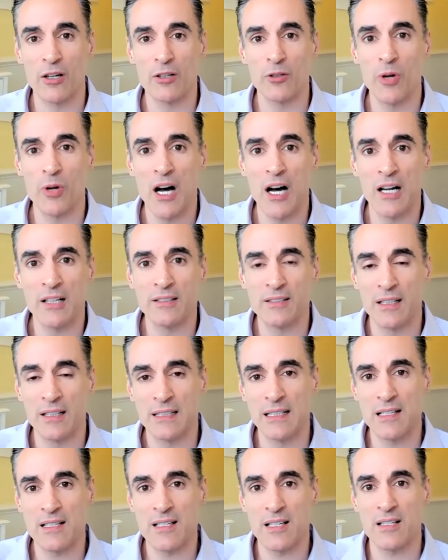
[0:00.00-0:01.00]
run,
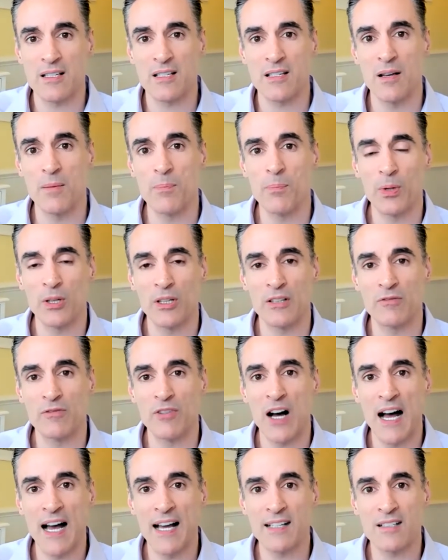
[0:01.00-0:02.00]
this is simple
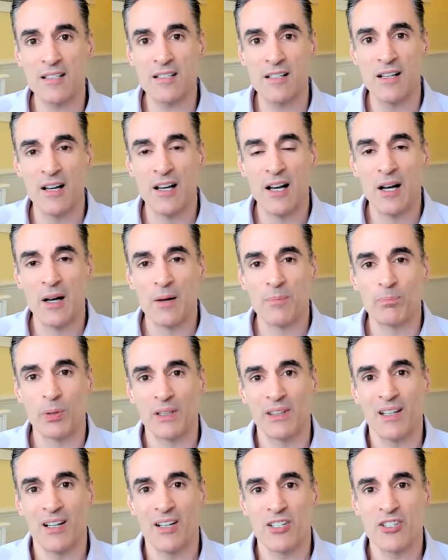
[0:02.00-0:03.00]
advice,
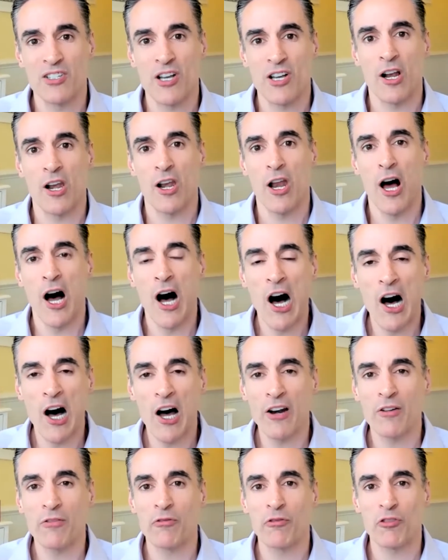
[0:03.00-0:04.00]
but there's a
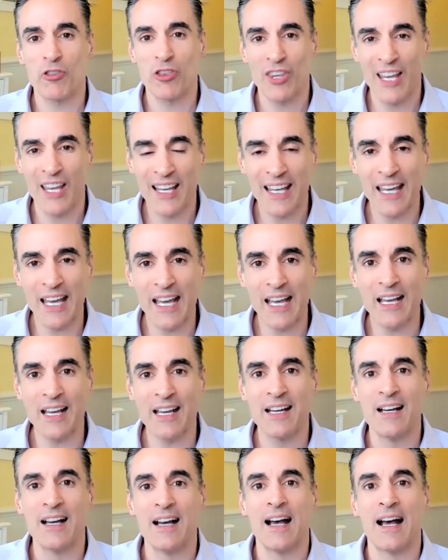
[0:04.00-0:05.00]
lot of thinking
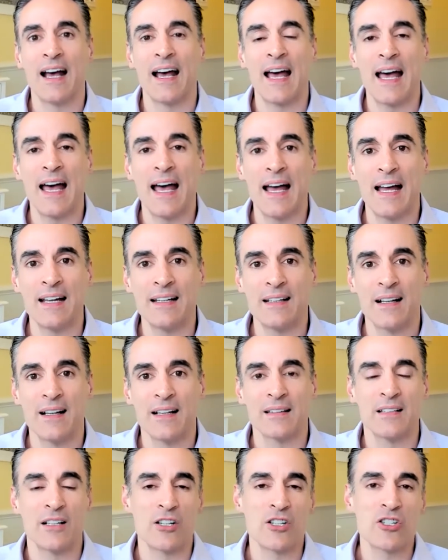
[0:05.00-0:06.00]
and
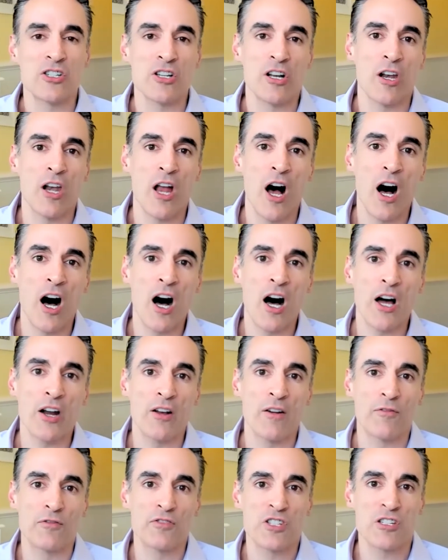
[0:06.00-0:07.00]
there's a lot
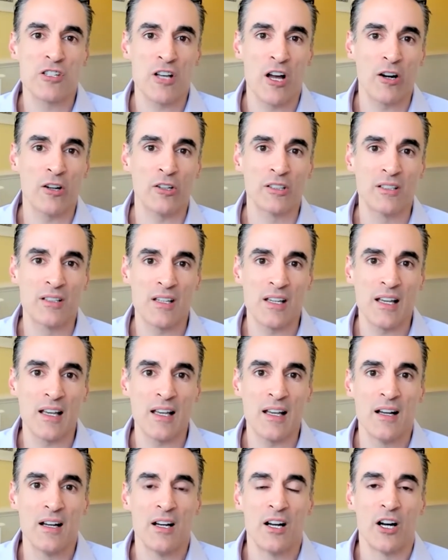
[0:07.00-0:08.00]
of
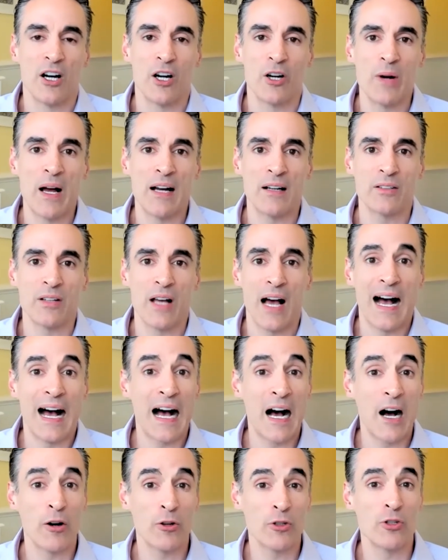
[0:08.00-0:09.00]
subtlety around
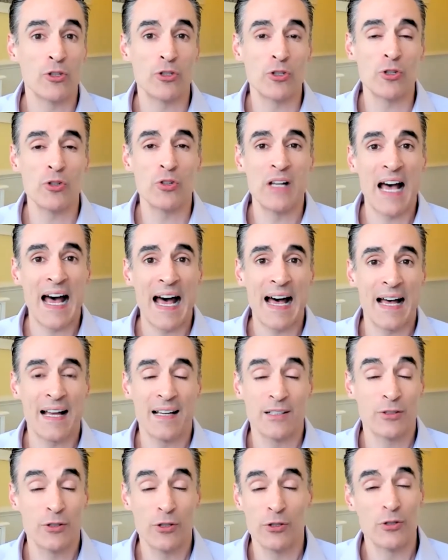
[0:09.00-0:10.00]
how you do that
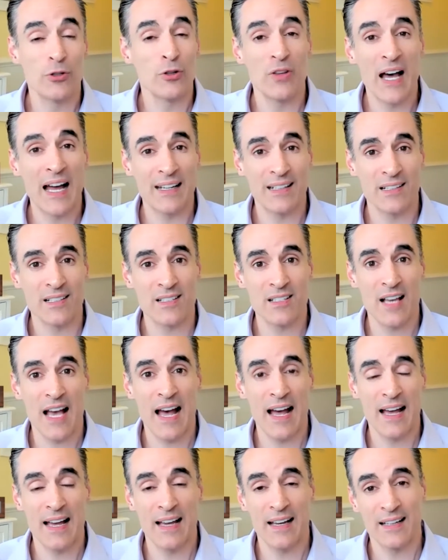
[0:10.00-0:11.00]
you do that
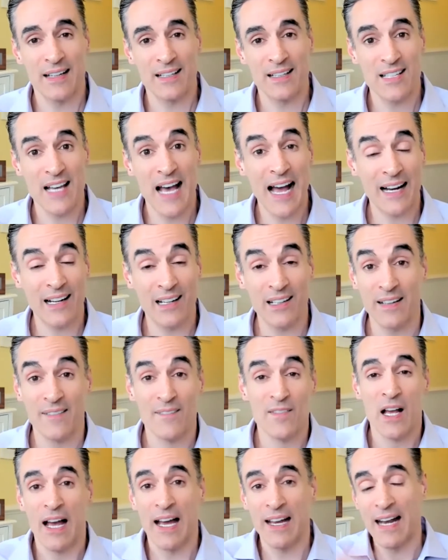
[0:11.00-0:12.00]
exact exactly
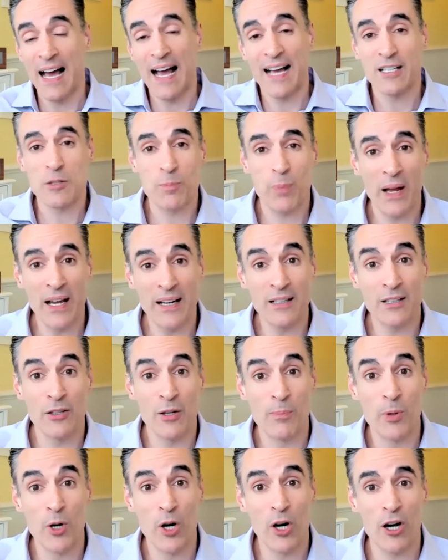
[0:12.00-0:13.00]
and i explain in the
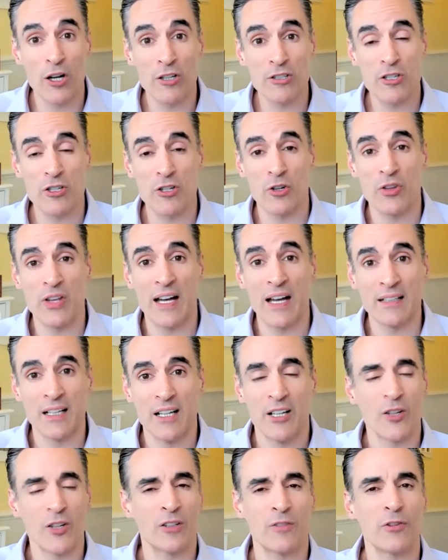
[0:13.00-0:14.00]
book also that
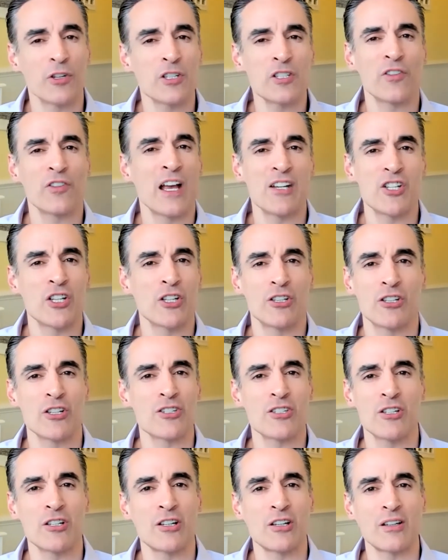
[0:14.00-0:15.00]
you know, diversification
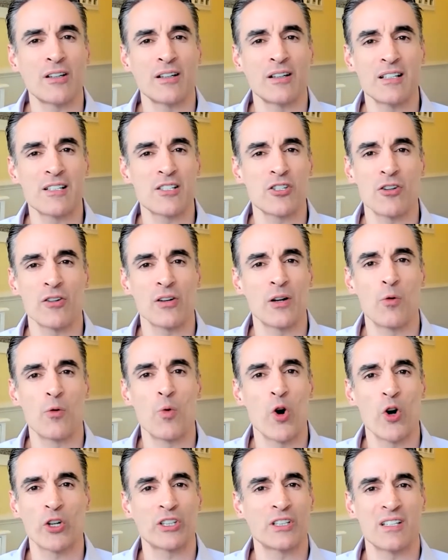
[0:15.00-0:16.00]
doesn't necessarily
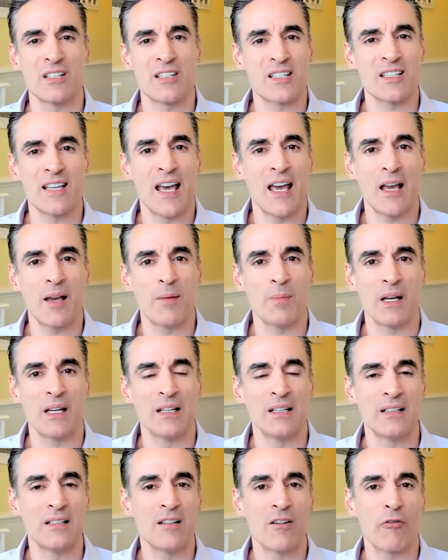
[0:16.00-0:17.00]
work the same
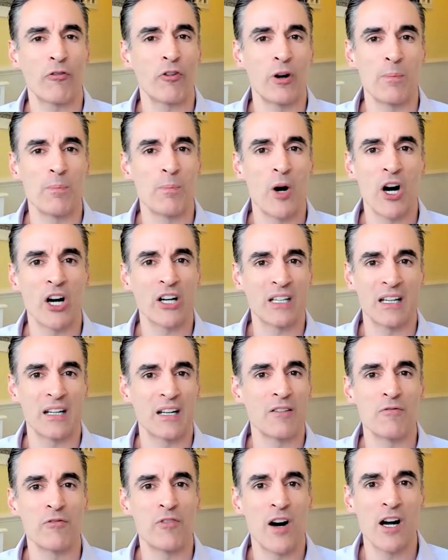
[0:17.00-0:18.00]
in different market
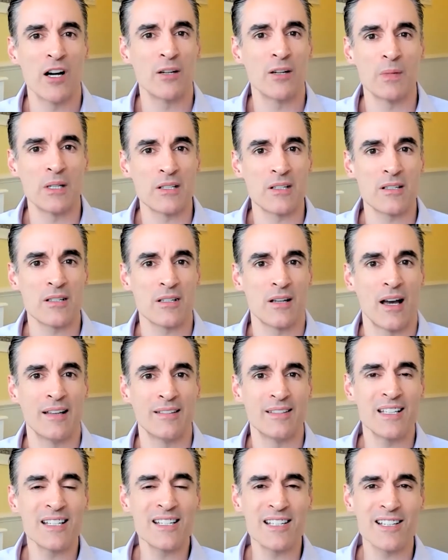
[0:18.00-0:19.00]
environments.
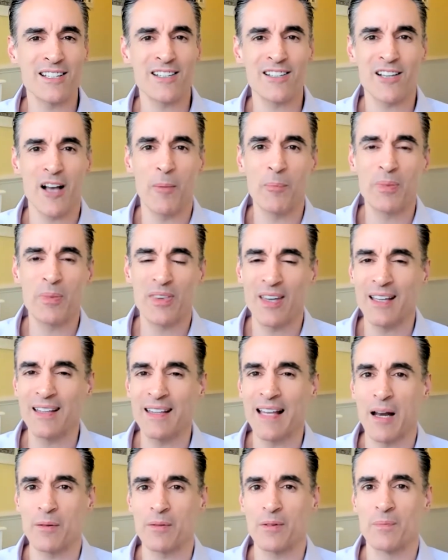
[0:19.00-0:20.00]
And this is something
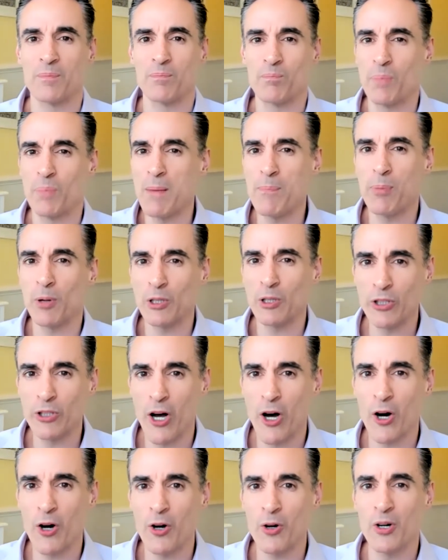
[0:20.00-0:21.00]
that people
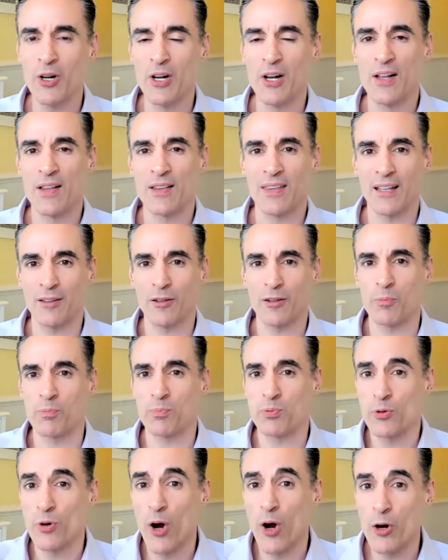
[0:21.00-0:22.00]
know, that the
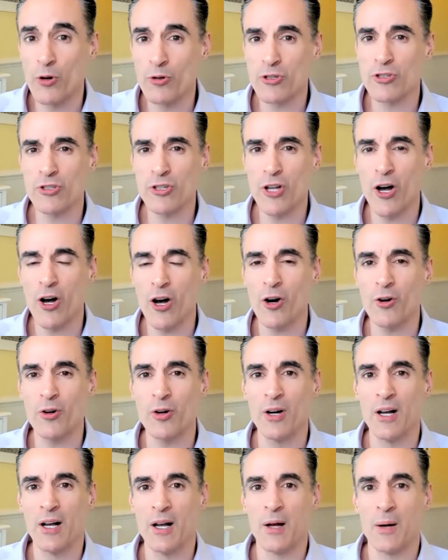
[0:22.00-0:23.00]
pros know,
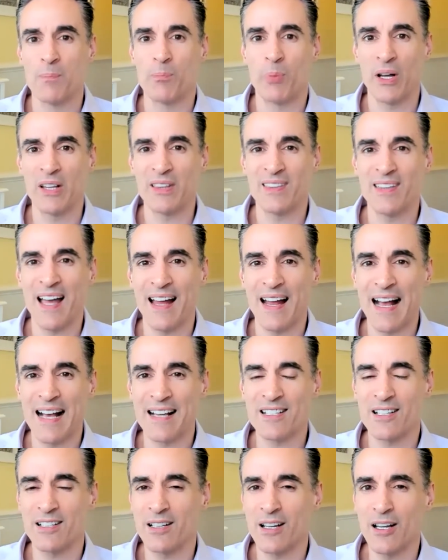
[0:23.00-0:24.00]
but that
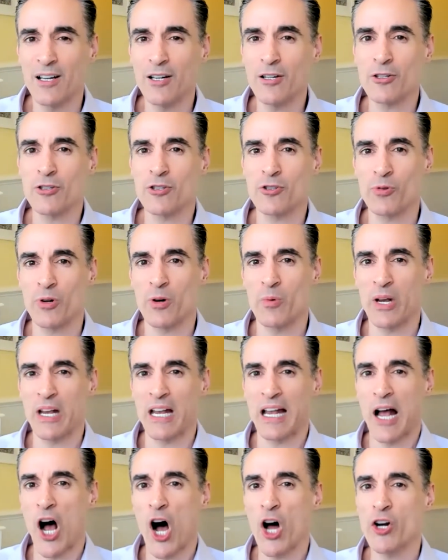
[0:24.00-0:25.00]
as an industry, we
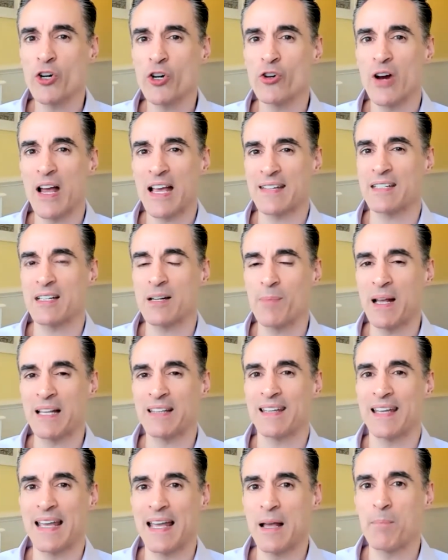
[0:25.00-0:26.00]
underestimate
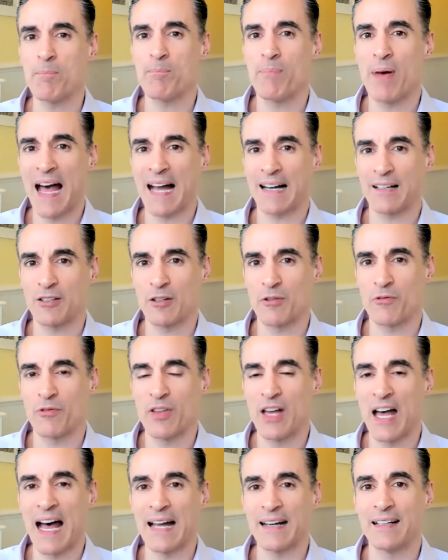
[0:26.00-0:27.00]
the impact of
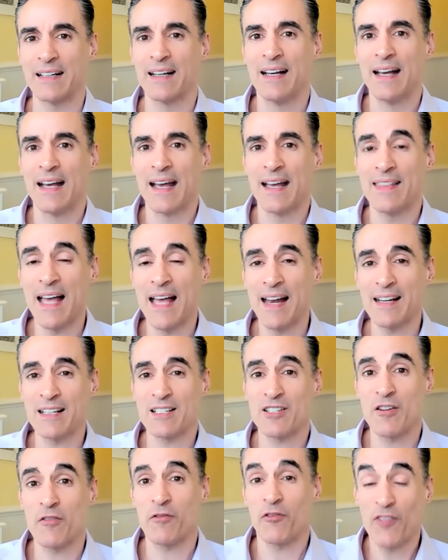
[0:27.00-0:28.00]
that. And that is
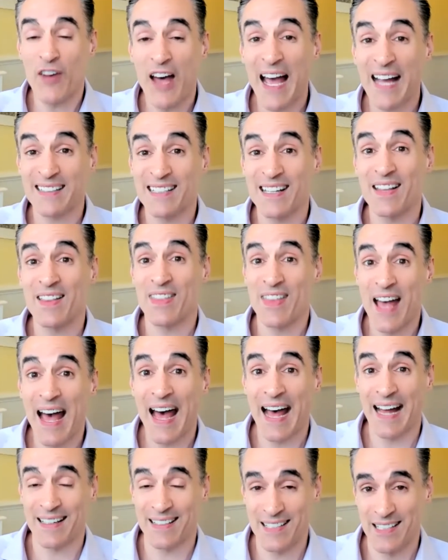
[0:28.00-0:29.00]
the fact
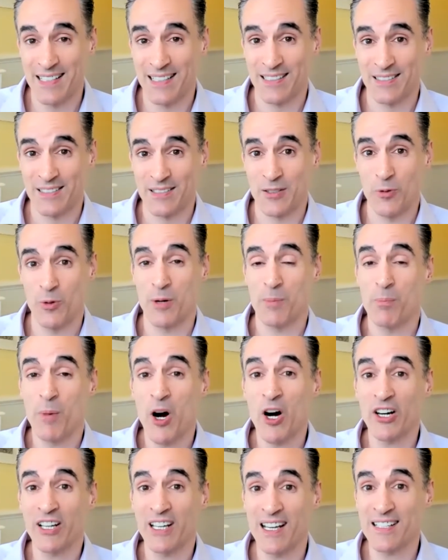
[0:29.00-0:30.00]
that when
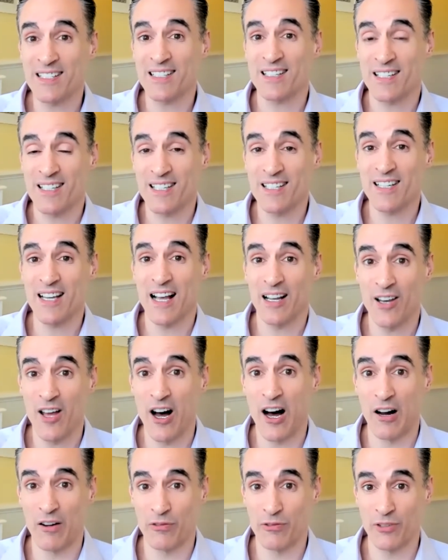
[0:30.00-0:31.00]
markets sell
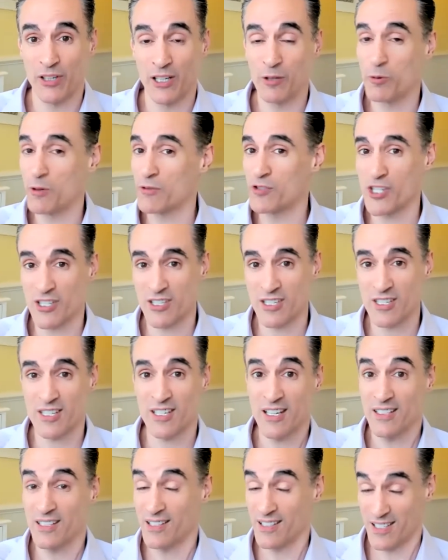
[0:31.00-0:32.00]
off, and we've just
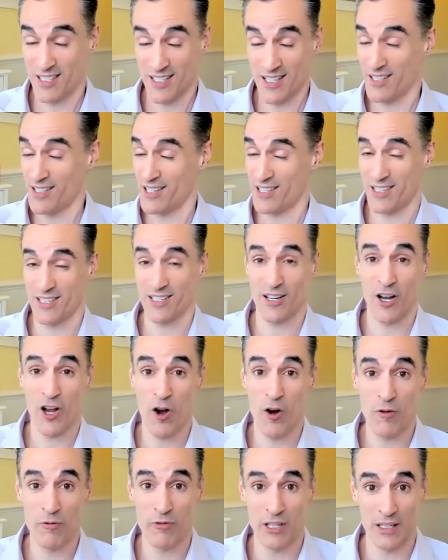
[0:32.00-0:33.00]
seen, seen this in
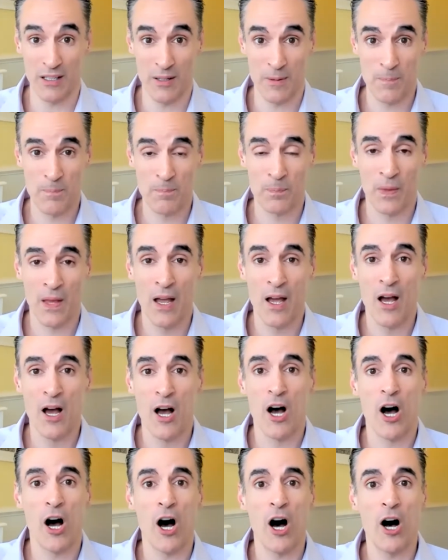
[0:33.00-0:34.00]
COVID,
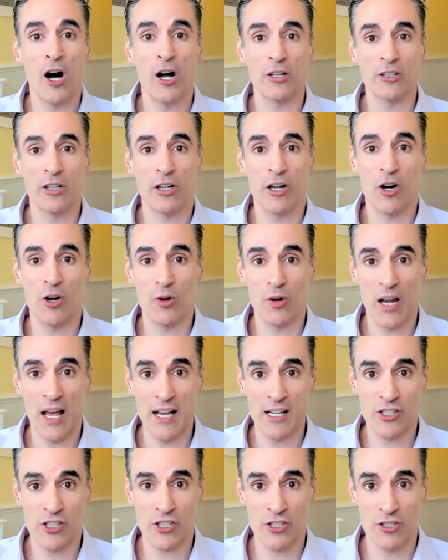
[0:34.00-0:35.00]
all the
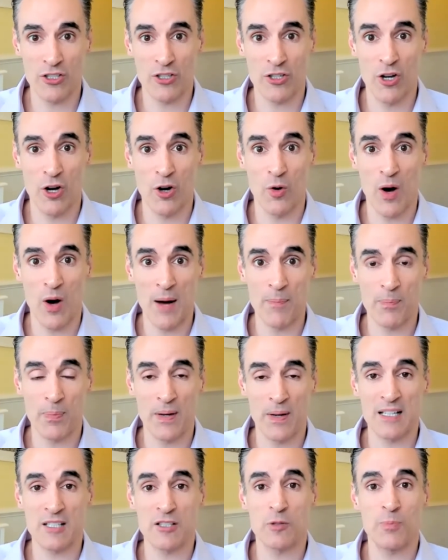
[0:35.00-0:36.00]
correlations go up,
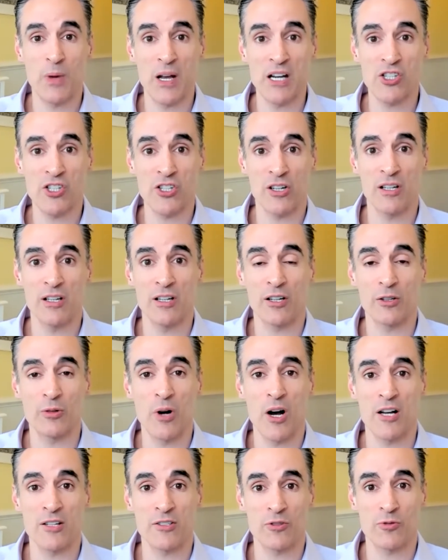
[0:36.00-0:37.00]
especially
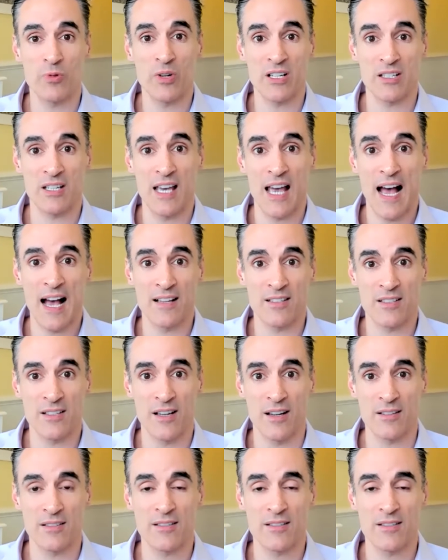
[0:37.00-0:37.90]
across risk assets.